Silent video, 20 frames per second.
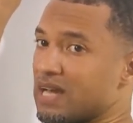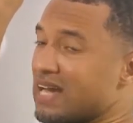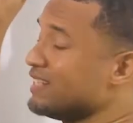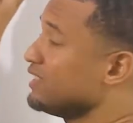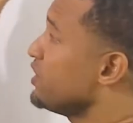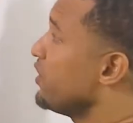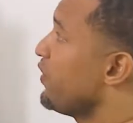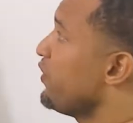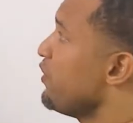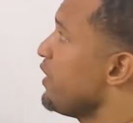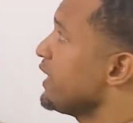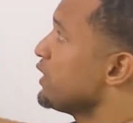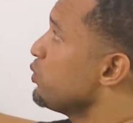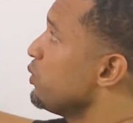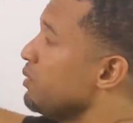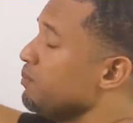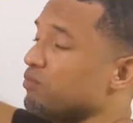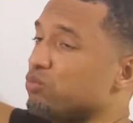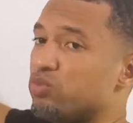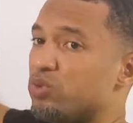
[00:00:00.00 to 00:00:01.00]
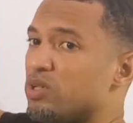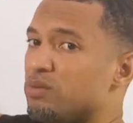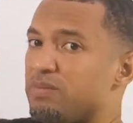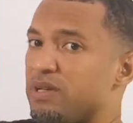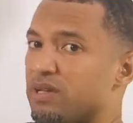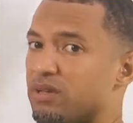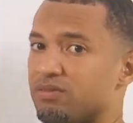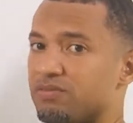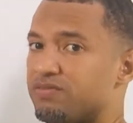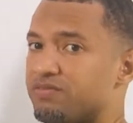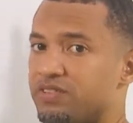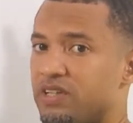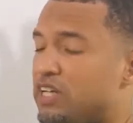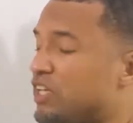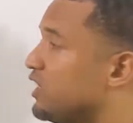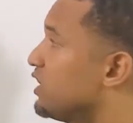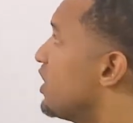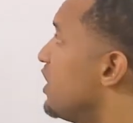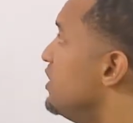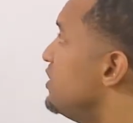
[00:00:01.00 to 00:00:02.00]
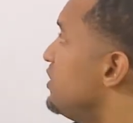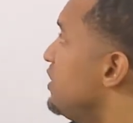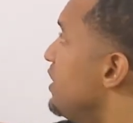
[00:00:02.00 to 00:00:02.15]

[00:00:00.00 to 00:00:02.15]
And so 3x would be finished because